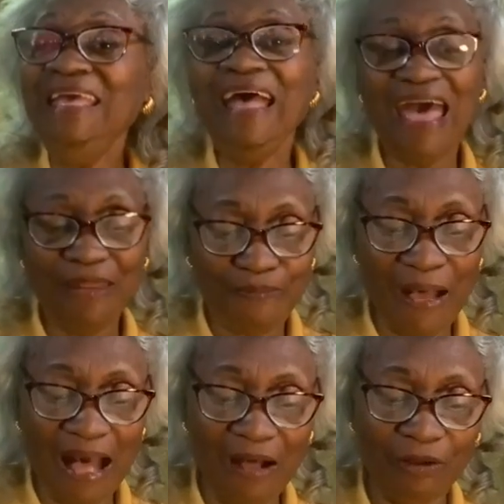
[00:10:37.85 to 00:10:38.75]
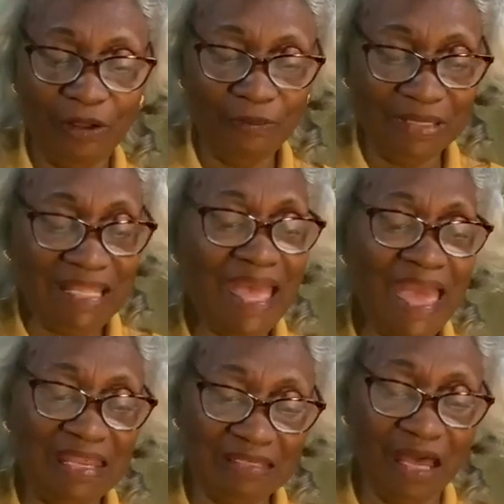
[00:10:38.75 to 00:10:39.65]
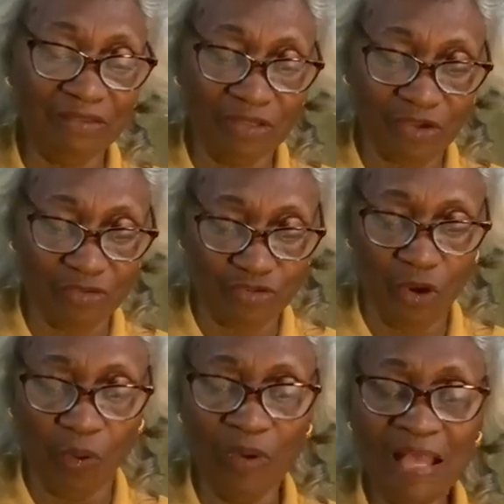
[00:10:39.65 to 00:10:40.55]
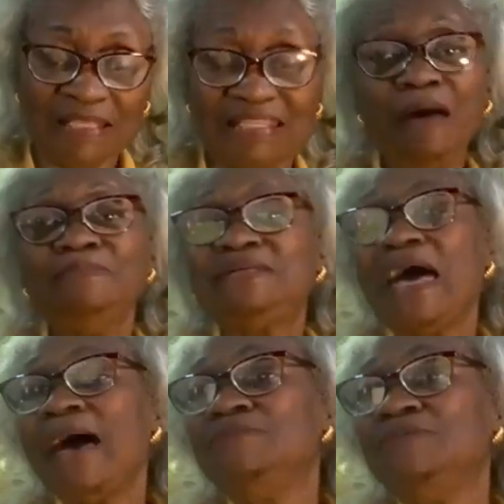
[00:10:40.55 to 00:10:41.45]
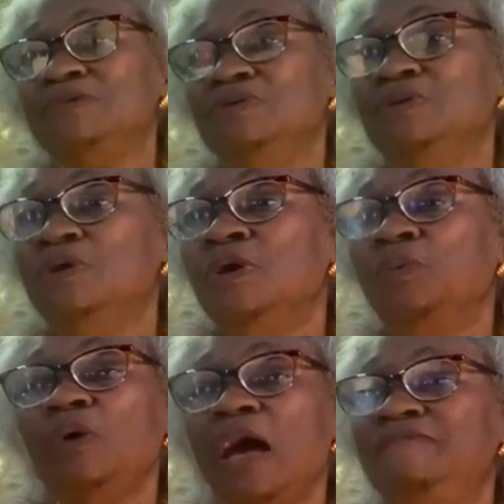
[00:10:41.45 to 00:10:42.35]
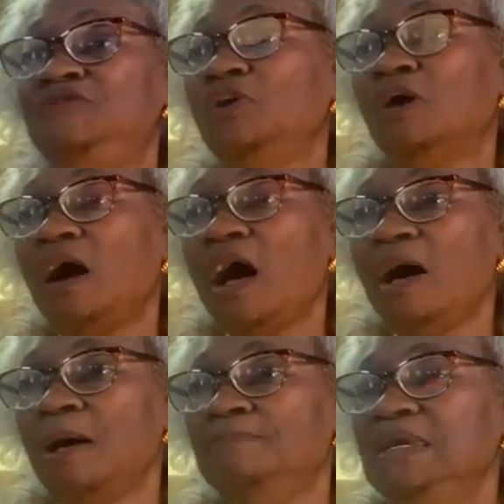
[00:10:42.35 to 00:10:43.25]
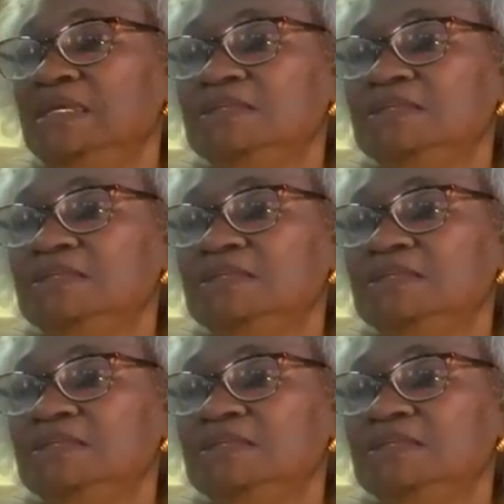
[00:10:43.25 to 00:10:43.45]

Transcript: He had power, but he had it under control. Sometimes if you're a, a